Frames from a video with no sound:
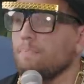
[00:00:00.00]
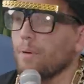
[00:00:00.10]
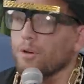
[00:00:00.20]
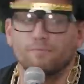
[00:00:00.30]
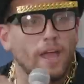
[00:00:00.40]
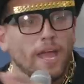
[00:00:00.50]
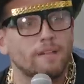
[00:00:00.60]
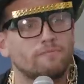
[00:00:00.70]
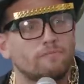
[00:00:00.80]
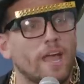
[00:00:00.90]
uh,
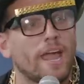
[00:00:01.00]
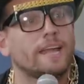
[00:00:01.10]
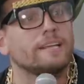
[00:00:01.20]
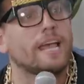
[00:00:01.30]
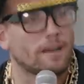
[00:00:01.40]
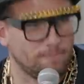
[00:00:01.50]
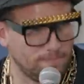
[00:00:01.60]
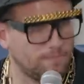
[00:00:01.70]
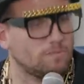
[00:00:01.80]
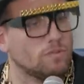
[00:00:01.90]
birthday thing. Oh, the yeah. pig
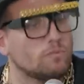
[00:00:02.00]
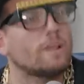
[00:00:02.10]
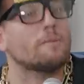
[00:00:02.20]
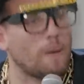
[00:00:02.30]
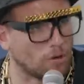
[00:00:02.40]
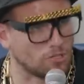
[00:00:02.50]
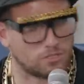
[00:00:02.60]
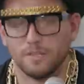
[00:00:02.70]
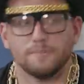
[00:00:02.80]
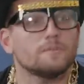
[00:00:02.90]
roast? Uh, the pig roast. I
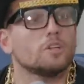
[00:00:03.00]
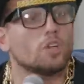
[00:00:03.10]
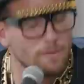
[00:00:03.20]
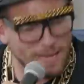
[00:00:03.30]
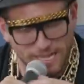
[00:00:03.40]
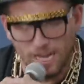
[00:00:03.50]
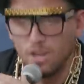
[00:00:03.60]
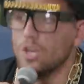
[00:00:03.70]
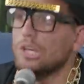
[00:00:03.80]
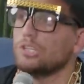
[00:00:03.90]
couldn't make that. Couldn't yeah. make that.
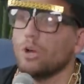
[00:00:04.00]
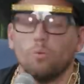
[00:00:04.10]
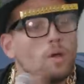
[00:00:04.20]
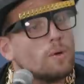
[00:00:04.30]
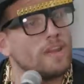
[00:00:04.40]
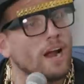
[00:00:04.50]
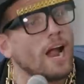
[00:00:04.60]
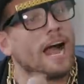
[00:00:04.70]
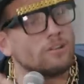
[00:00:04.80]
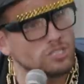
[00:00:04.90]
So we were there
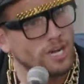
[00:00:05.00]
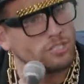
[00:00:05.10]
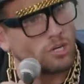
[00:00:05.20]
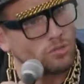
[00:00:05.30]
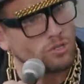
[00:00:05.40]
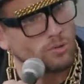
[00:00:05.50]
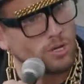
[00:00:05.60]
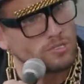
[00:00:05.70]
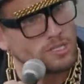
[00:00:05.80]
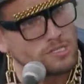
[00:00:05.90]
outside Joe
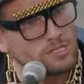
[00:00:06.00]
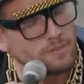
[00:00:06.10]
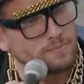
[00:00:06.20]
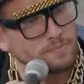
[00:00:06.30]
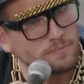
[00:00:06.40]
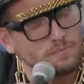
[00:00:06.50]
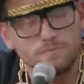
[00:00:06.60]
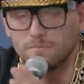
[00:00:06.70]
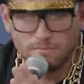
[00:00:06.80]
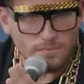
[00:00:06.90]
DeRosa's. Recently.
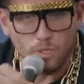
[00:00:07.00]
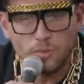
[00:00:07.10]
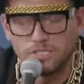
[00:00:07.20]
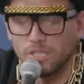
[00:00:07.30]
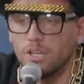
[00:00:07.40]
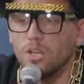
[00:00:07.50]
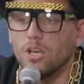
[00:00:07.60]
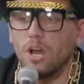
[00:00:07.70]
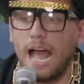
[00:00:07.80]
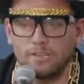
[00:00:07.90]
Recently
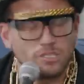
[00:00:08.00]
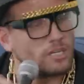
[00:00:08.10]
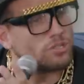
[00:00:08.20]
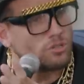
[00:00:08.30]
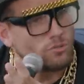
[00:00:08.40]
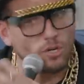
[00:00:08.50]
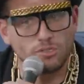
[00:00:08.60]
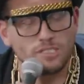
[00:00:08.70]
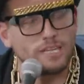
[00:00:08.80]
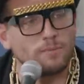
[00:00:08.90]
outside Joe
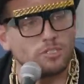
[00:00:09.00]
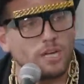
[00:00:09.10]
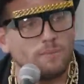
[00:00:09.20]
DeRosa's sandwich